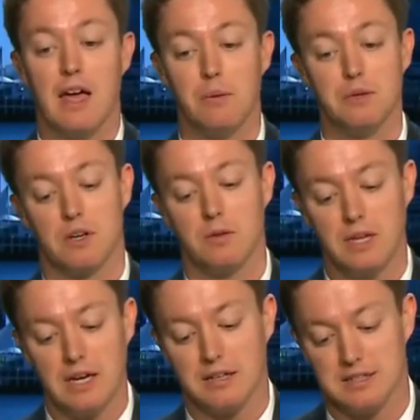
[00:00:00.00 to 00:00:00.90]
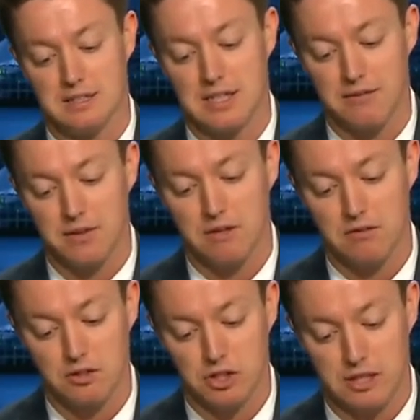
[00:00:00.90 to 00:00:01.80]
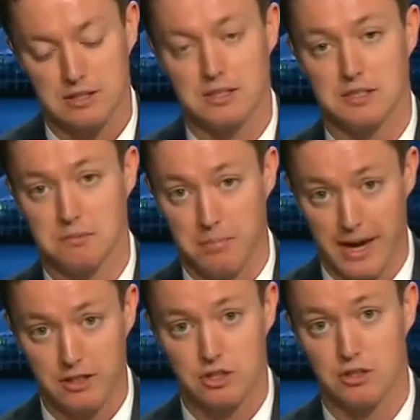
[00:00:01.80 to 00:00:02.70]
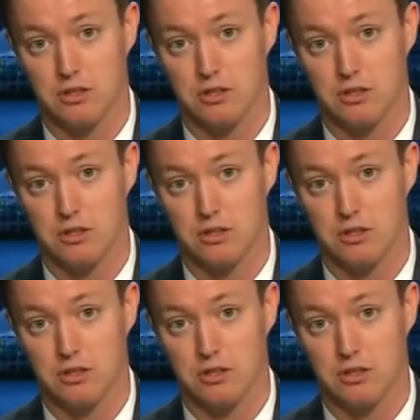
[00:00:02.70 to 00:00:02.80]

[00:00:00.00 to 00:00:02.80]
It was only a 7-justice bench.